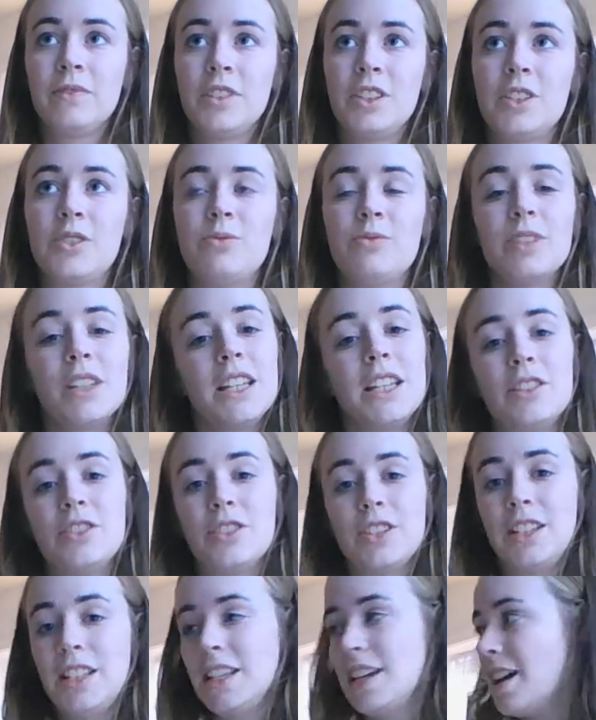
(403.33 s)
just really
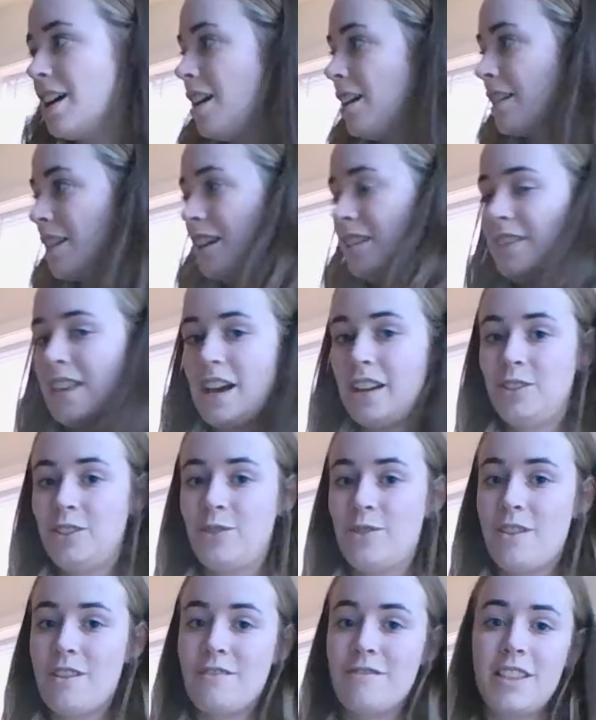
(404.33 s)
interesting. It hung on that
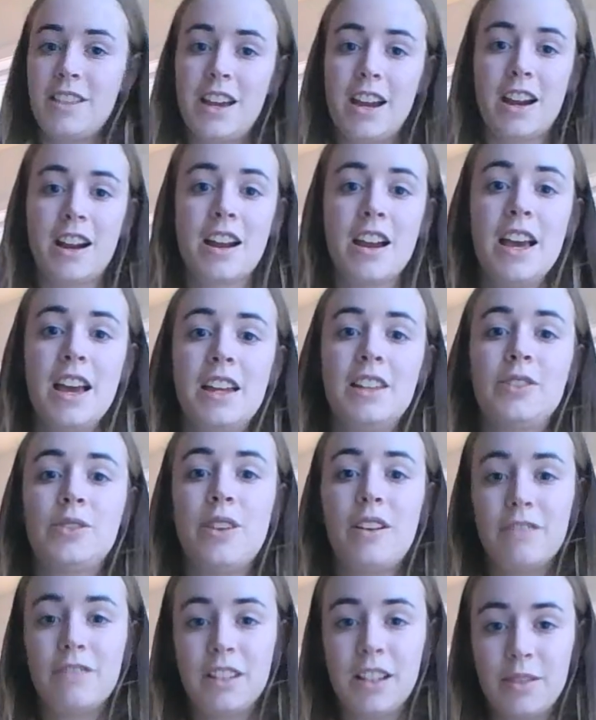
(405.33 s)
door over there. So
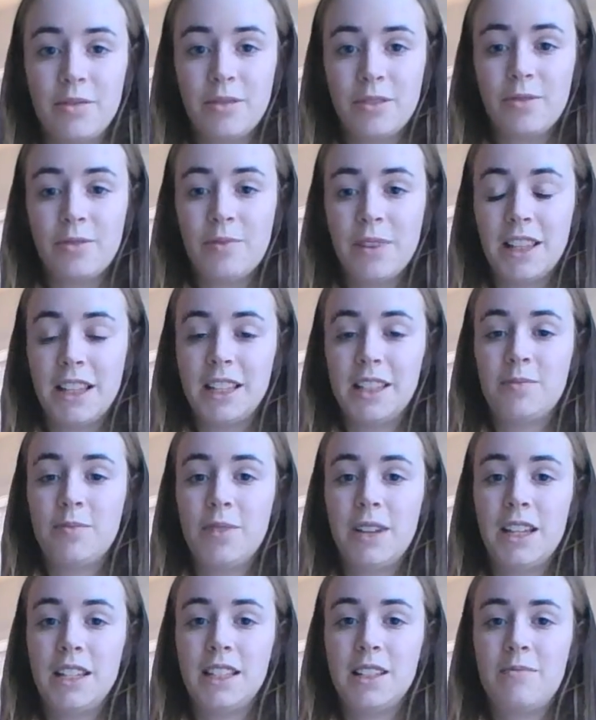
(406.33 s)
every time I wrote my lesson
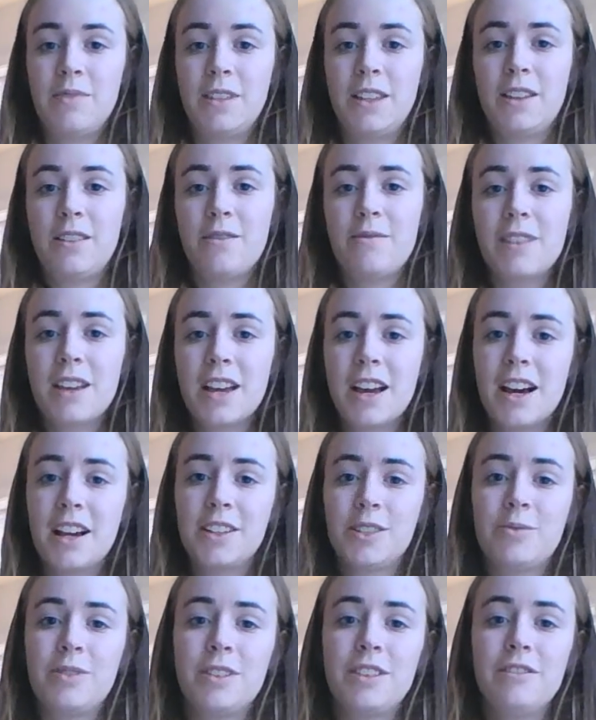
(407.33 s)
plans, I'd be like, oh my
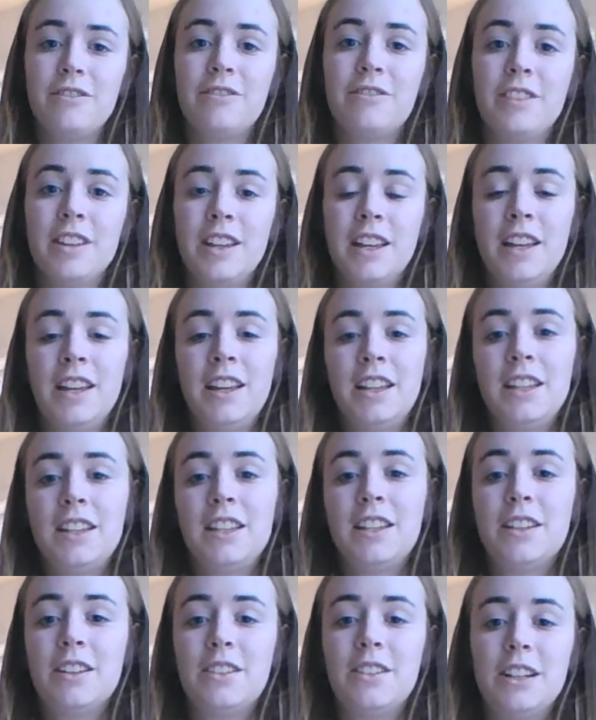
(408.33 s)
gosh, what if,
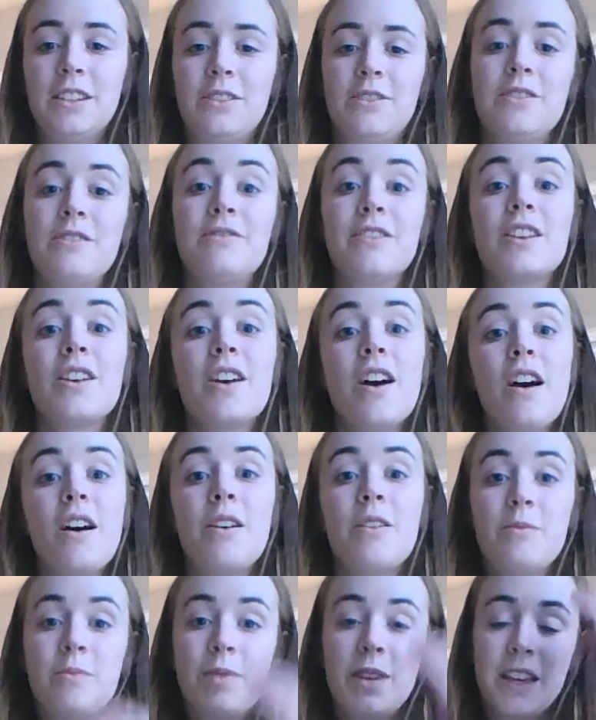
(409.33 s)
I don't even
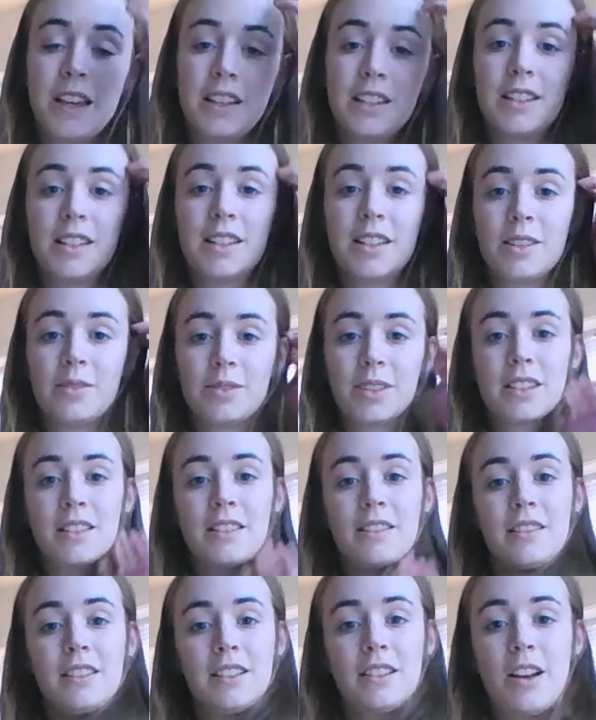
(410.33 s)
go, because it was
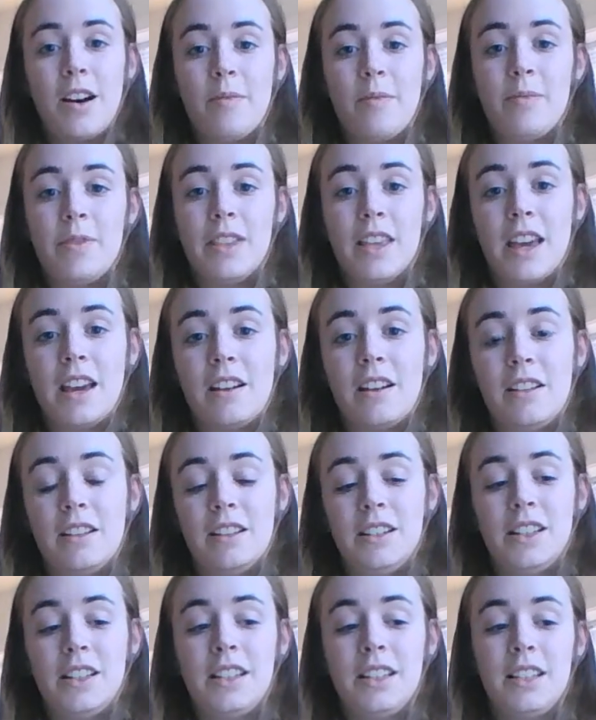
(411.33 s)
a little up in the air.
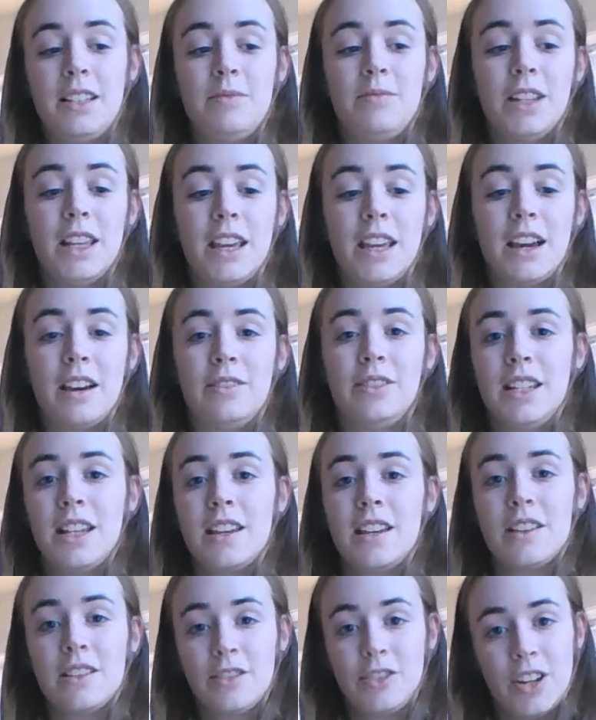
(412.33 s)
It just seemed like I was
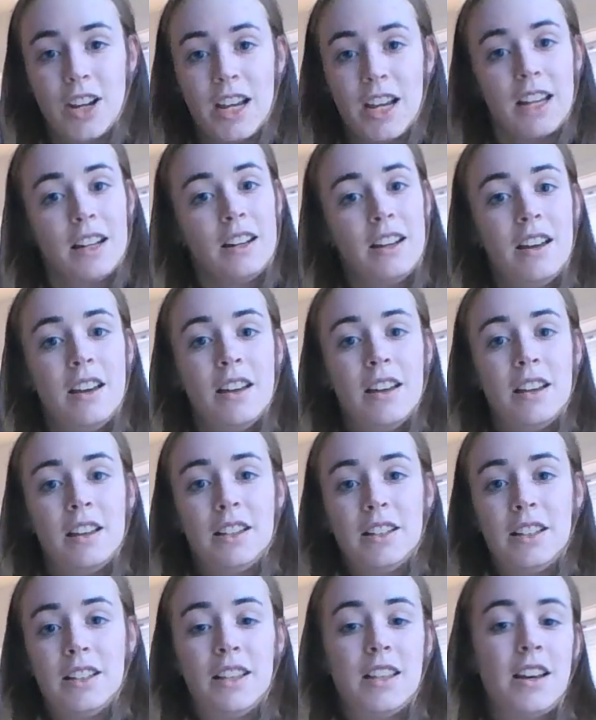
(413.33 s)
taking a train
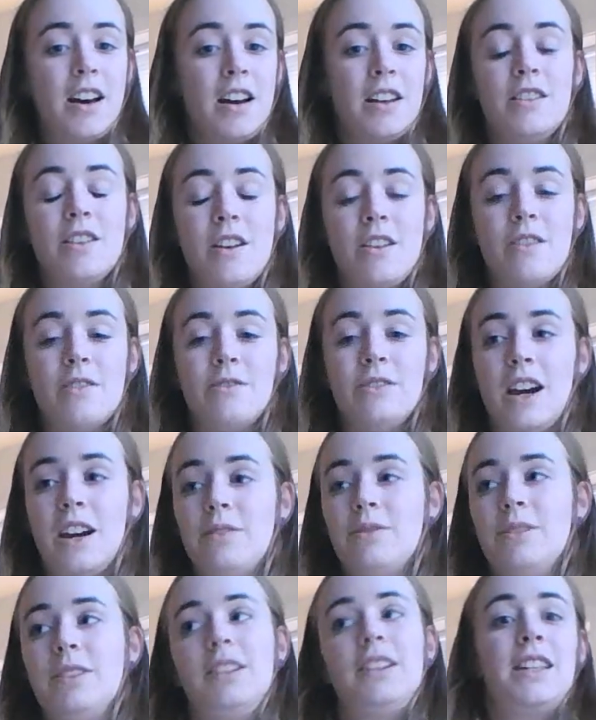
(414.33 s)
to the unknown.
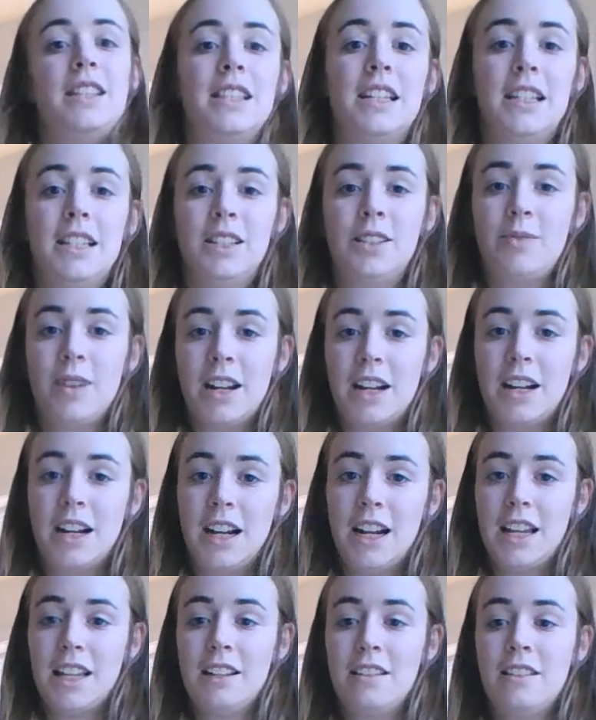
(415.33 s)
I would look at that sweater
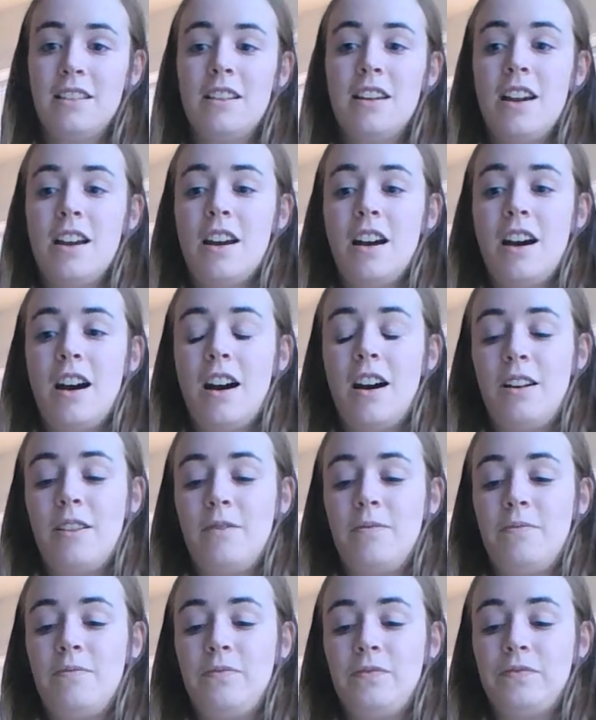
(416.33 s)
and
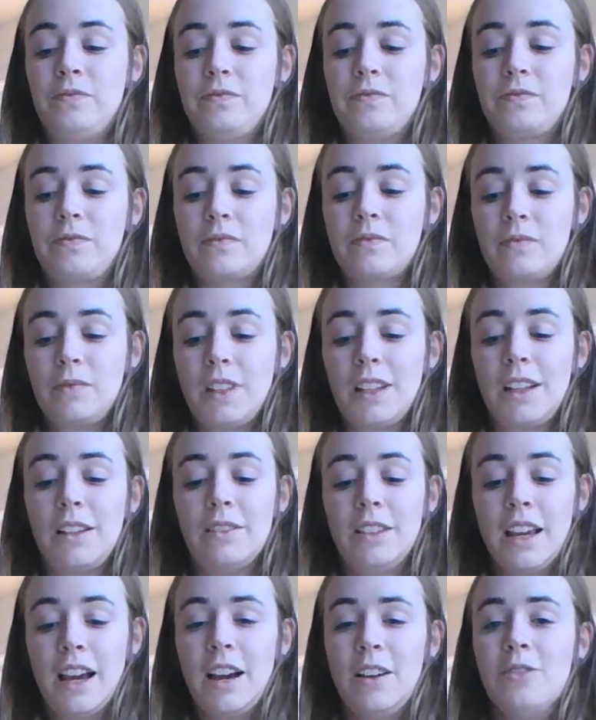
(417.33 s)

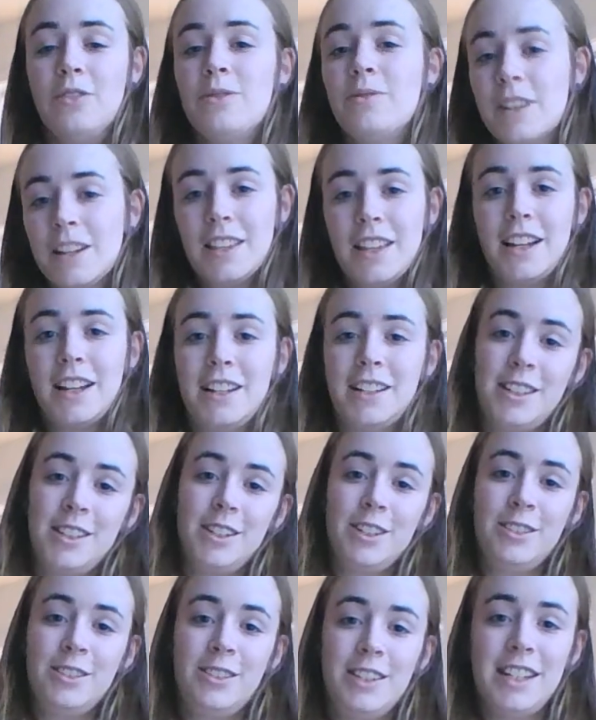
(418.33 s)
like, I will wear that on
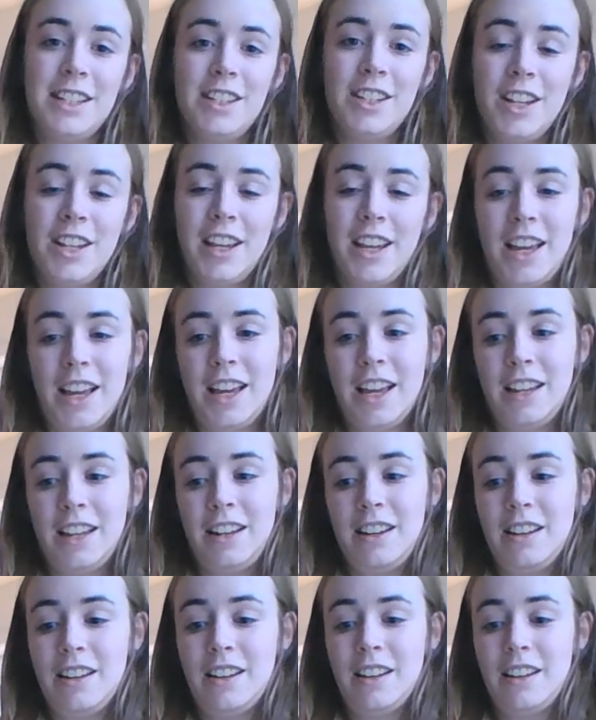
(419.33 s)
student teaching.
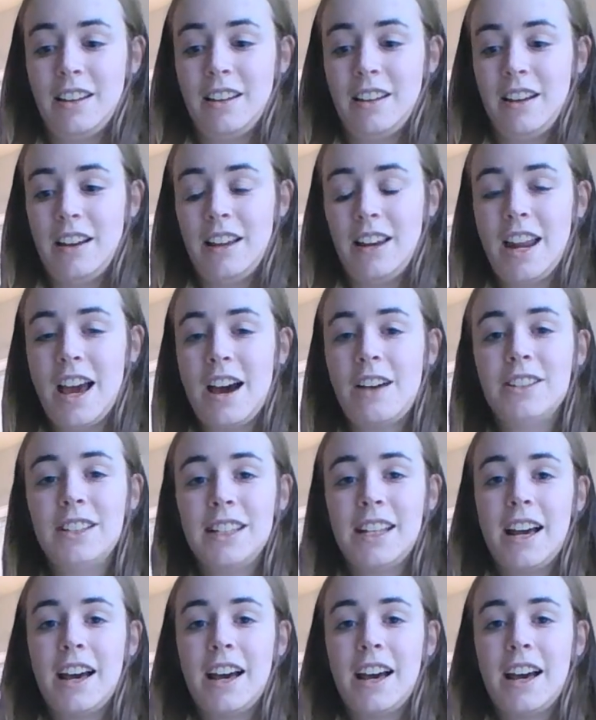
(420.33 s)
And now it's